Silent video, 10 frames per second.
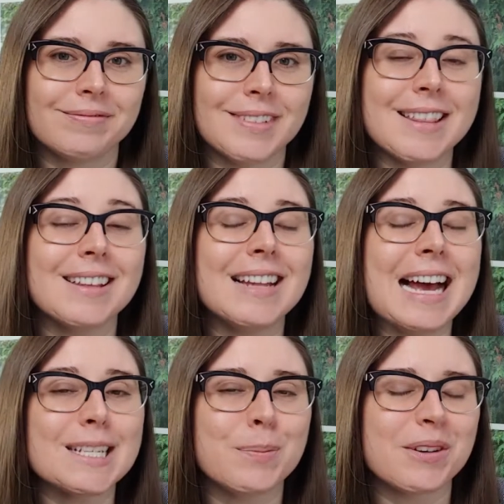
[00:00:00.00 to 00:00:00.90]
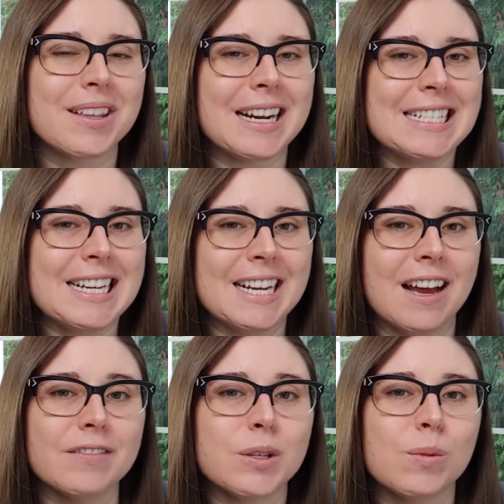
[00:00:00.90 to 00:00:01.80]
And the last book that I
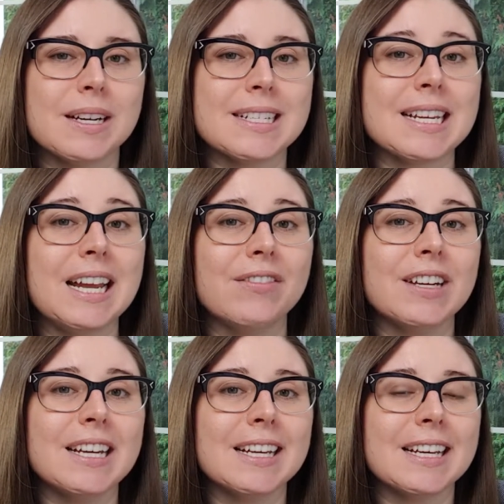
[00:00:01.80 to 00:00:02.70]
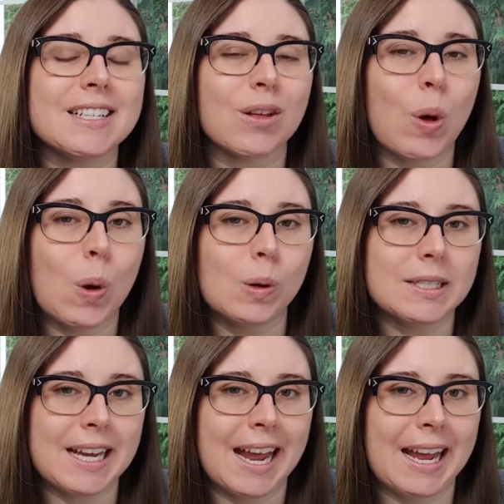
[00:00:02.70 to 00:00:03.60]
DNF'd was Evening is the Whole
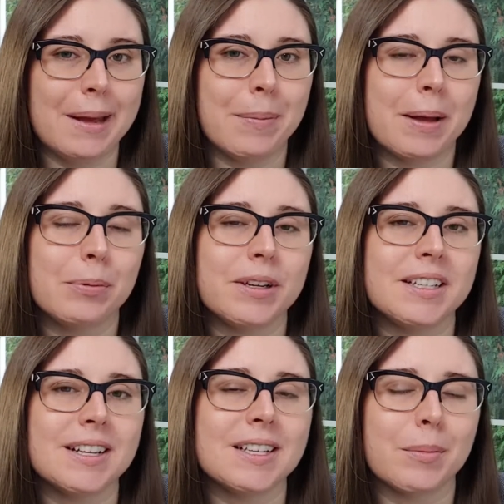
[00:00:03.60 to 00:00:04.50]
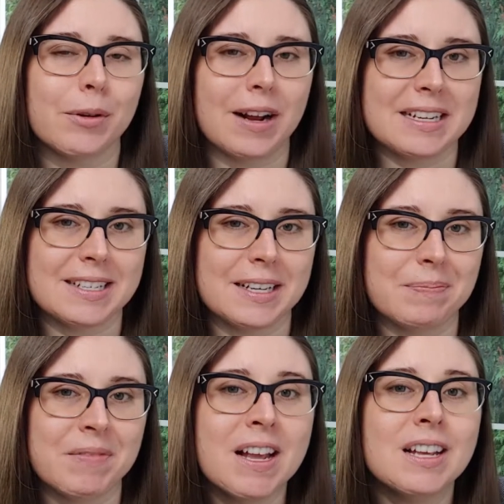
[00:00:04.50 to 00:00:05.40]
Day by Preeta
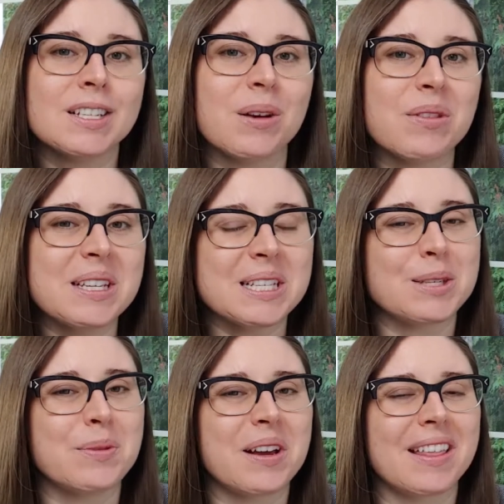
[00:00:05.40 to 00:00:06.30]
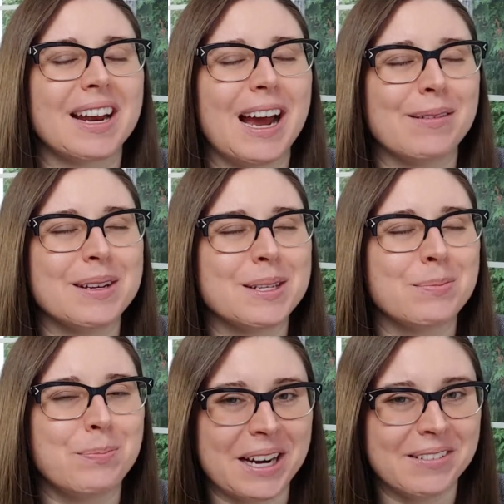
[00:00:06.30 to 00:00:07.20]
Samarasan. So this is a book that I was
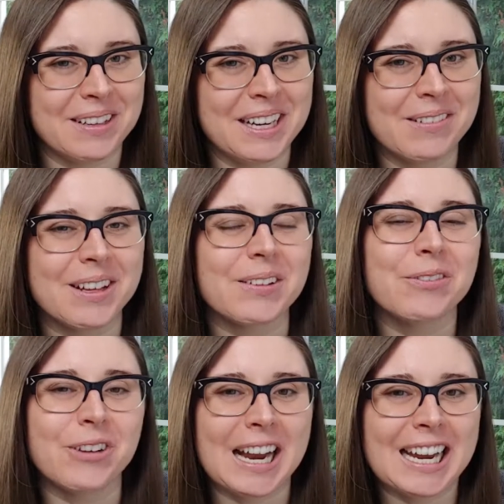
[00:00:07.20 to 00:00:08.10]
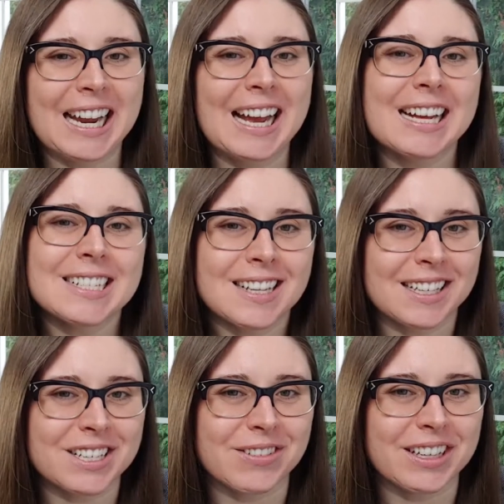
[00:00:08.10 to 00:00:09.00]
buddy reading with Freddie at
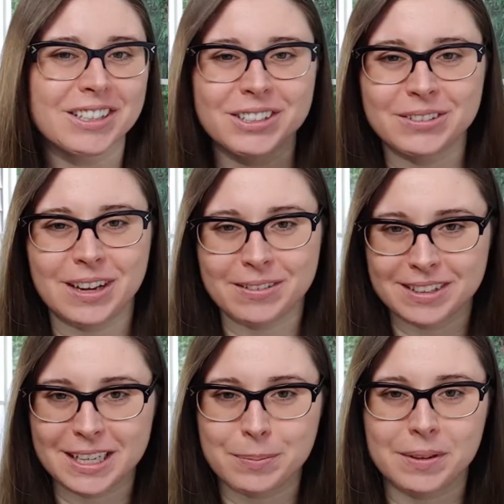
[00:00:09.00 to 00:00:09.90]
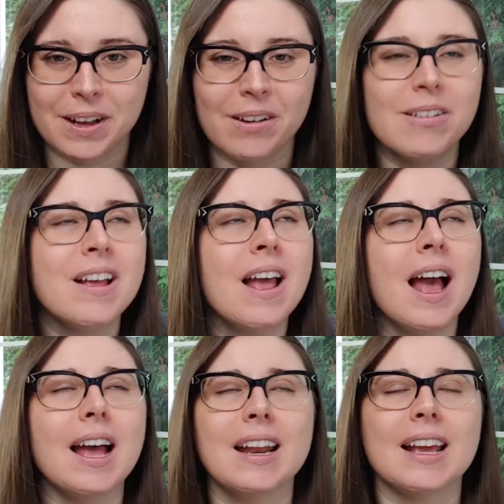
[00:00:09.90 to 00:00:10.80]
Sluggish Reader, who I will link below.
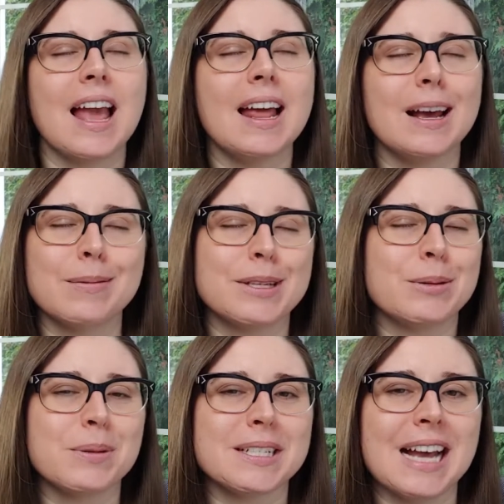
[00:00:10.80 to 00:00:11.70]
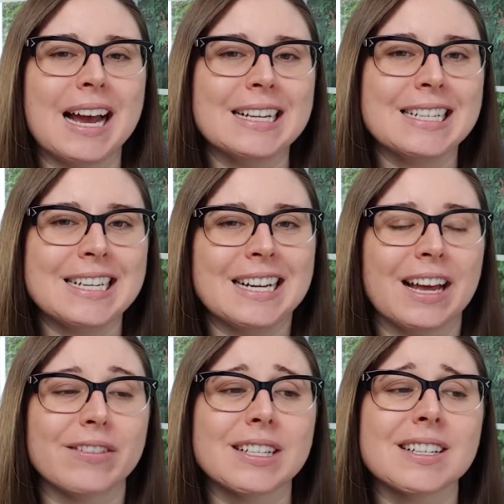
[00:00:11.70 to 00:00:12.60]
And again, I was super sad to
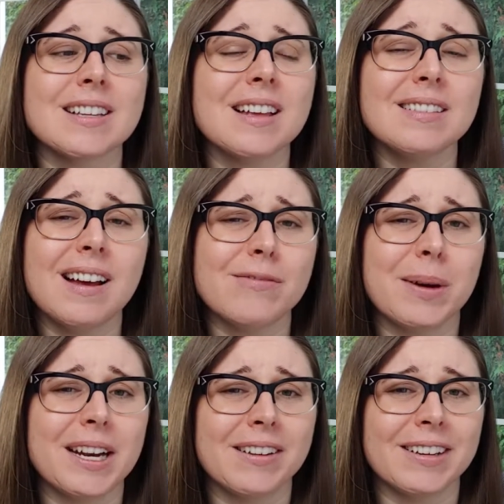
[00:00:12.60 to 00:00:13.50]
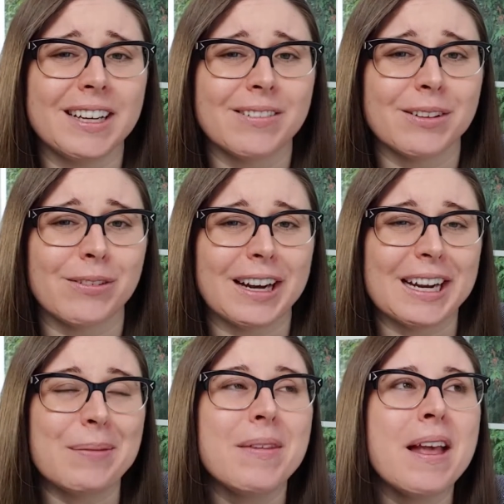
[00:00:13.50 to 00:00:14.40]
DNF this because I love buddy reading with
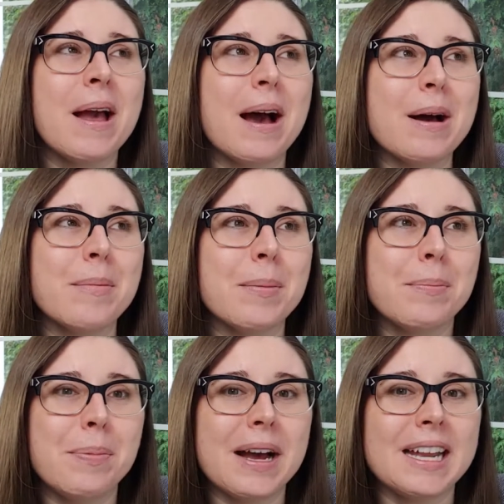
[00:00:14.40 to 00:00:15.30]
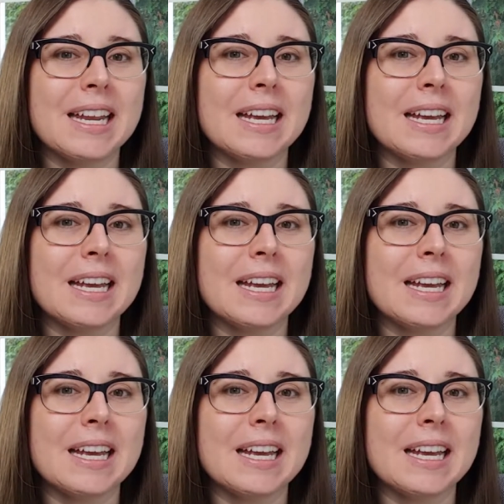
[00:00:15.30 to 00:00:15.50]
Freddie, um, but